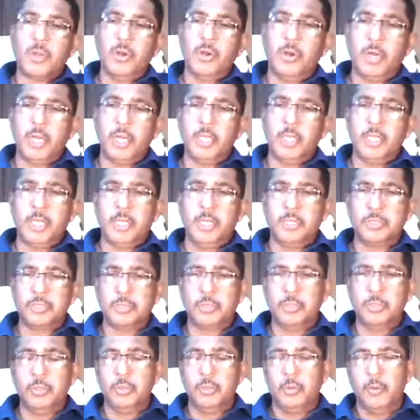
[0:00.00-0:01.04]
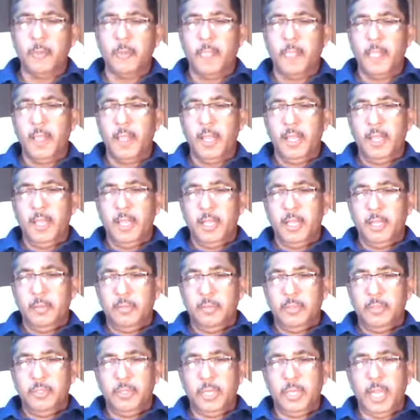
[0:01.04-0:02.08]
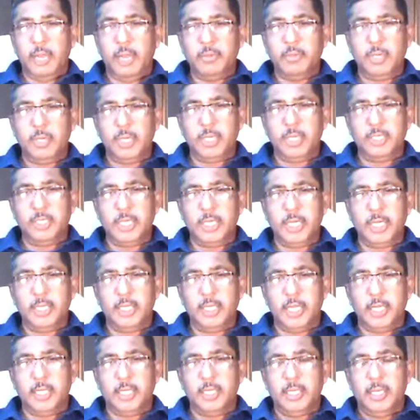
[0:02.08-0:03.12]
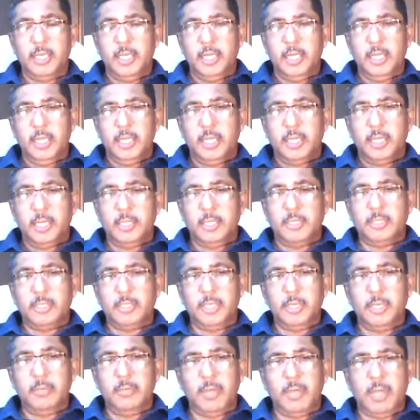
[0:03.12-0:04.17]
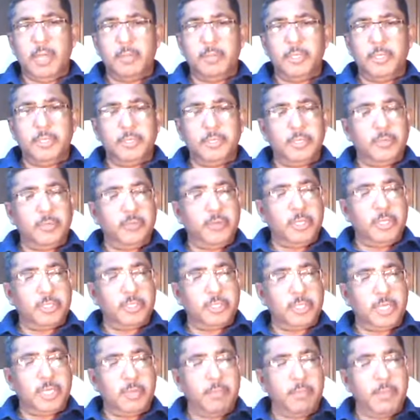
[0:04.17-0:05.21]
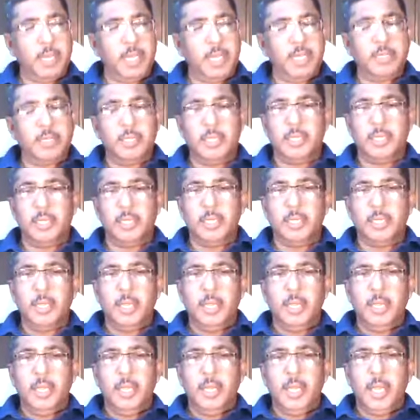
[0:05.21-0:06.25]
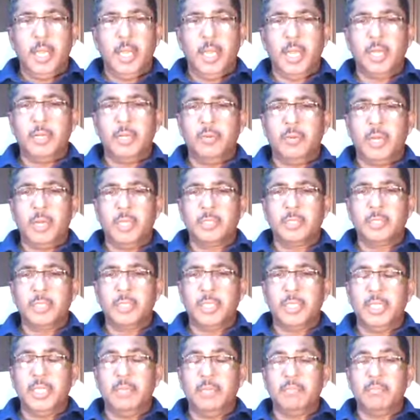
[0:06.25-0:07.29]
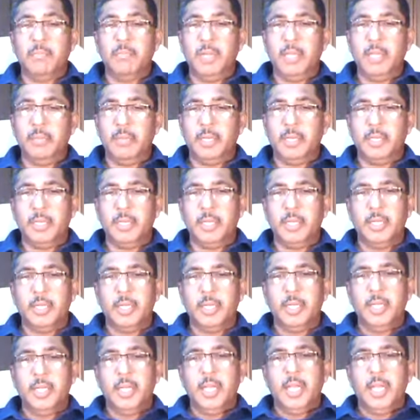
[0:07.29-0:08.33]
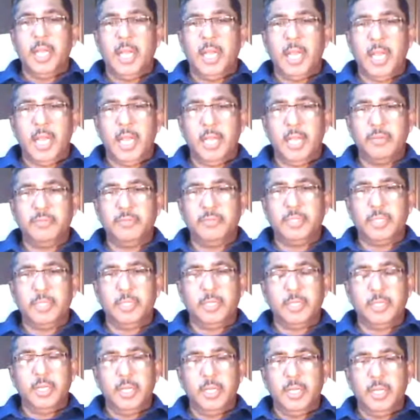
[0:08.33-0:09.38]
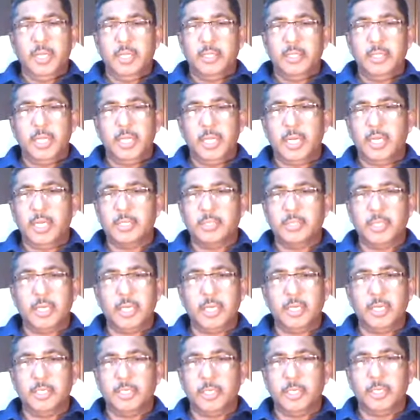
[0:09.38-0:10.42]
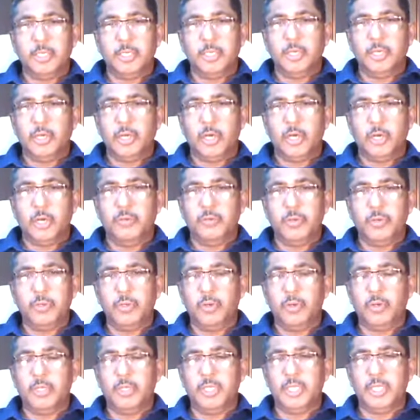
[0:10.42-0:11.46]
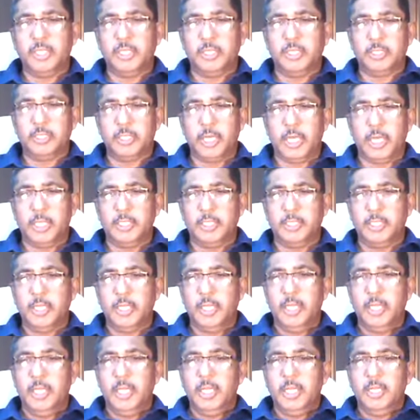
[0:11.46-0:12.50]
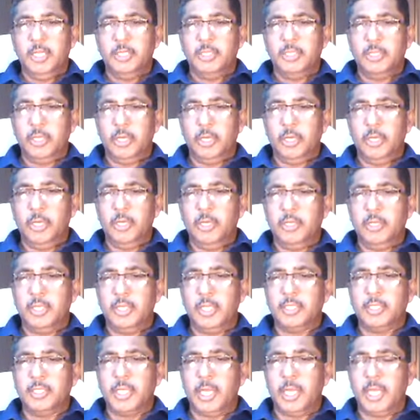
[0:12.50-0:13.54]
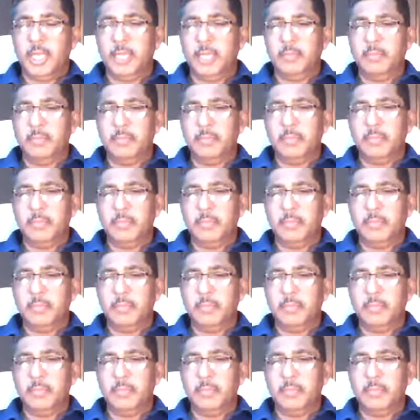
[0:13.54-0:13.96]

okay that is true you have to understand that christian baptism was commanded and was implemented after the resurrection of our lord jesus christ so the time